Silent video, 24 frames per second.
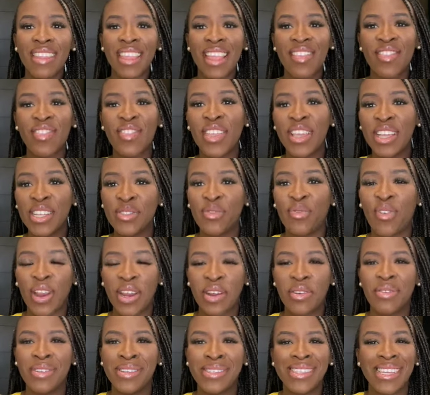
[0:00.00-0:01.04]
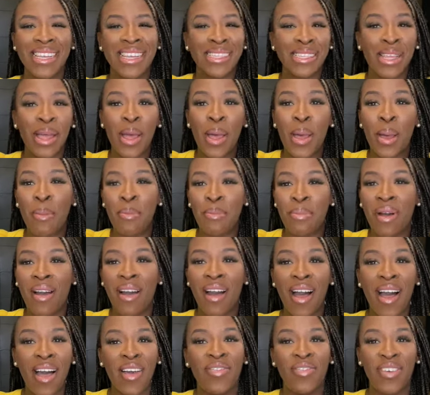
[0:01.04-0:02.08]
This fragrance is
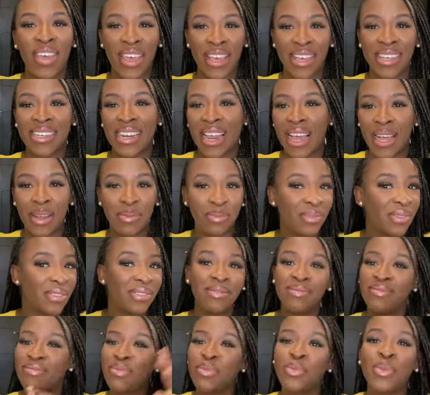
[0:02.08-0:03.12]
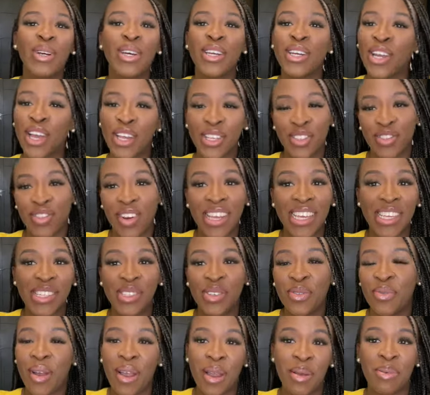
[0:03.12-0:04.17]
perfect. We're gonna go straight into
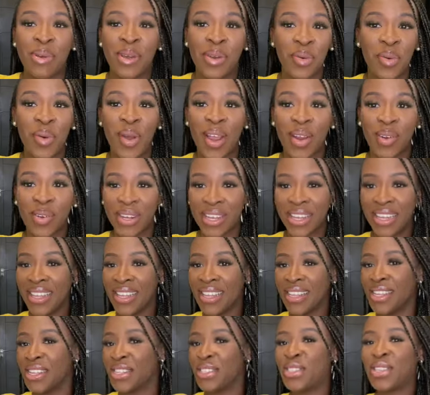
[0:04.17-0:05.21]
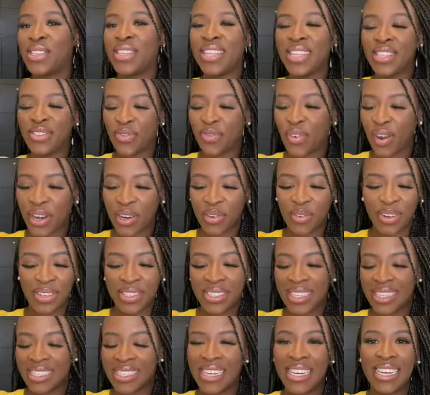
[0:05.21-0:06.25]
where I'm gonna wear it. So this fragrance
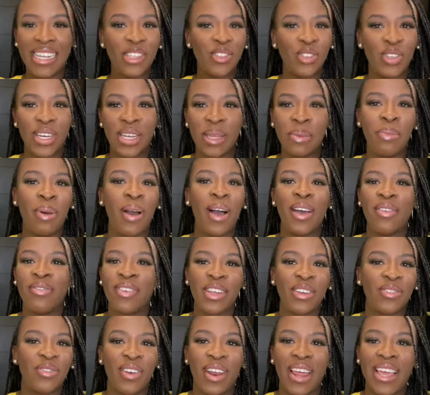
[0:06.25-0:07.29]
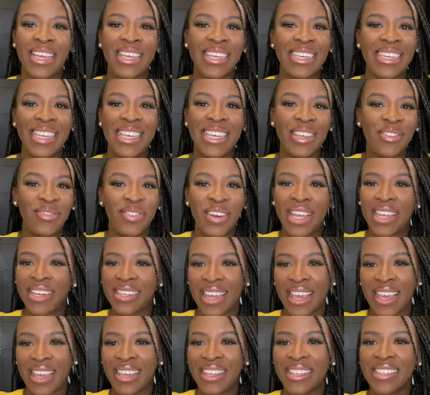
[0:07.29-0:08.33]
is literally perfect for like an evening
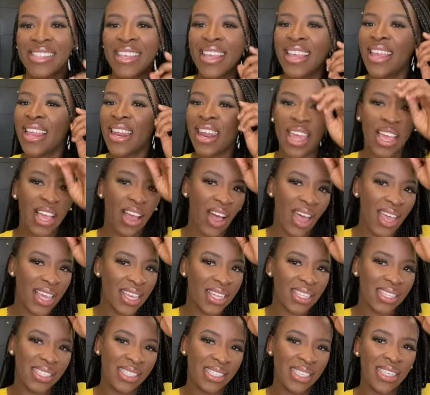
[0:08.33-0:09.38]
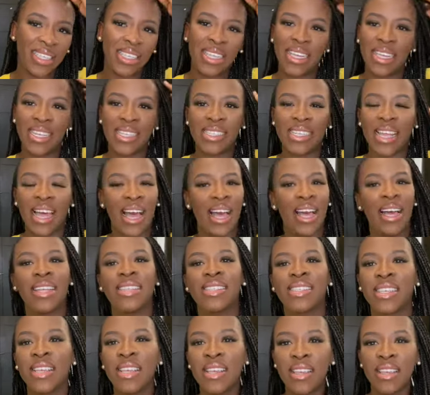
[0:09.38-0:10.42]
date. Like I can see this at,
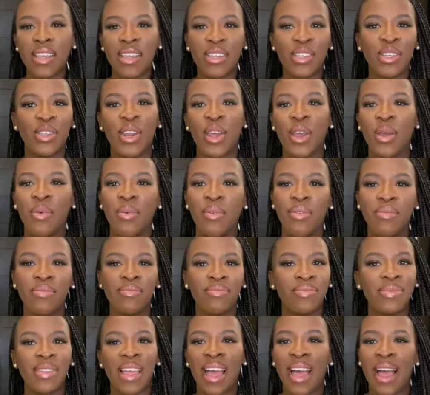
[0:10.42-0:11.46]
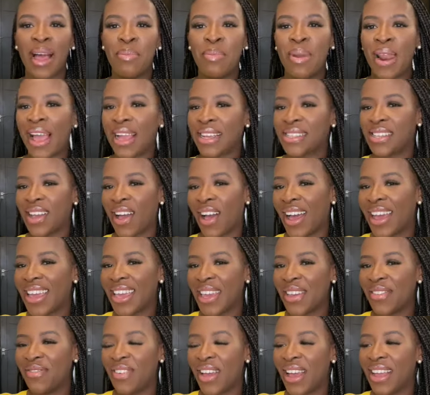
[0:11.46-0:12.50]
you know, a black tie
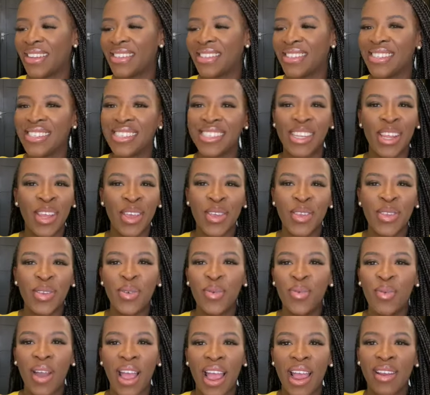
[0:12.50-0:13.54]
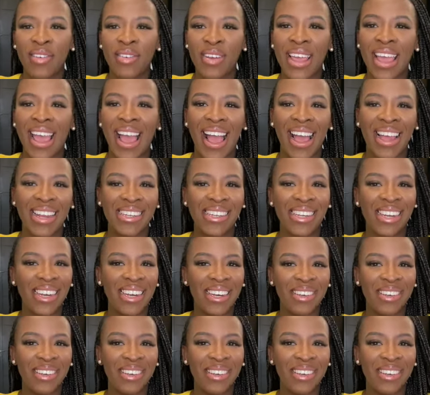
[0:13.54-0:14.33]
event, you wear it and